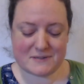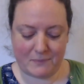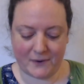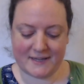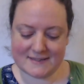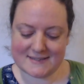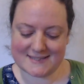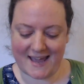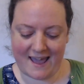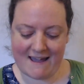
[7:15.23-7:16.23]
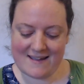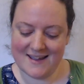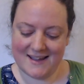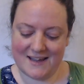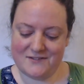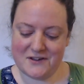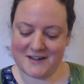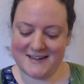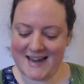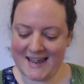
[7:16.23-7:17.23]
points here if you
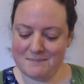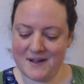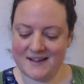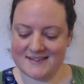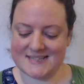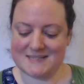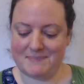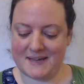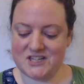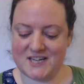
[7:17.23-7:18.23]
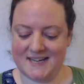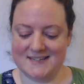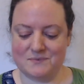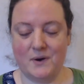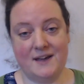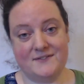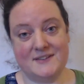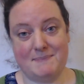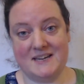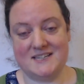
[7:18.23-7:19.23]
can name the species, what if the
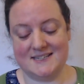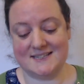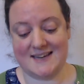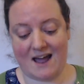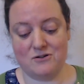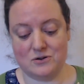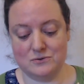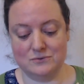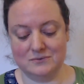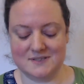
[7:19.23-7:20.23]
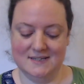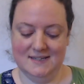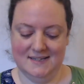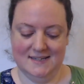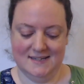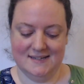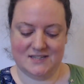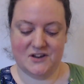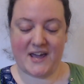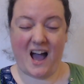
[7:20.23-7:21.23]
species is now called. So
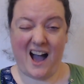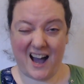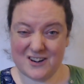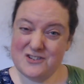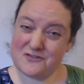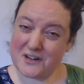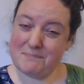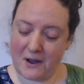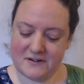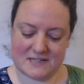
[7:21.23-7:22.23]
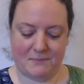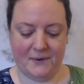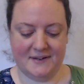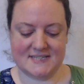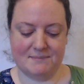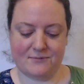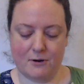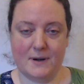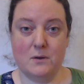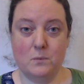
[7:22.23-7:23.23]
you get 100 bonus points and
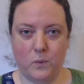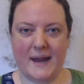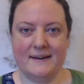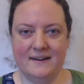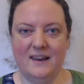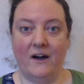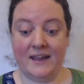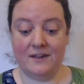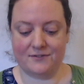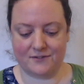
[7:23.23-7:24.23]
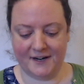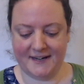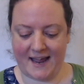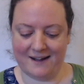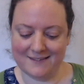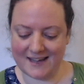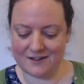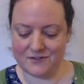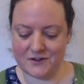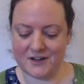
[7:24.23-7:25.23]
probably win life right now
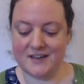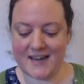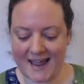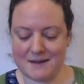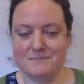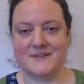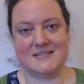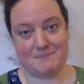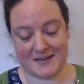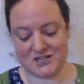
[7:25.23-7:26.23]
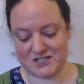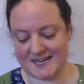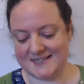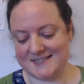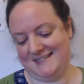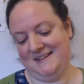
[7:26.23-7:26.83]
if you can name the species.